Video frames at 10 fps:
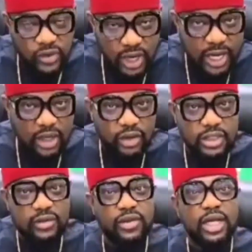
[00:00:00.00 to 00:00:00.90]
Federal High
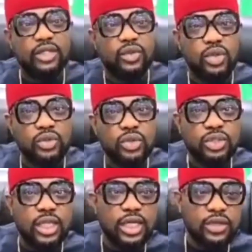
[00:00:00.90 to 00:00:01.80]
Court have now
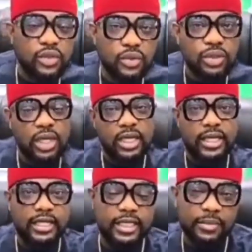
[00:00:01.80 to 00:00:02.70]
introduced a new
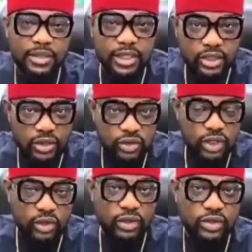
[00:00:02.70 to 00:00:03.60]
interpretation to
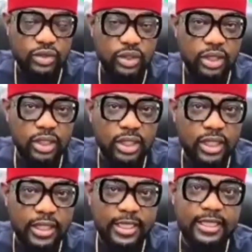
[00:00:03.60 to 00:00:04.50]
the Constitution
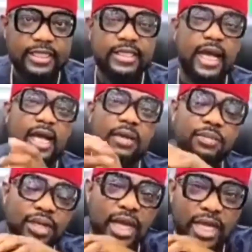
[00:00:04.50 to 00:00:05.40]
that it is now a
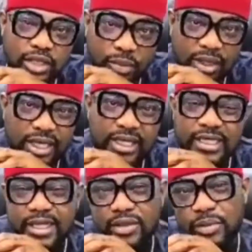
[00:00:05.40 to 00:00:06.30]
pre-election matter that
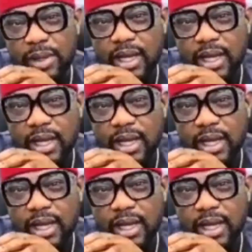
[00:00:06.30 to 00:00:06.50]
is starting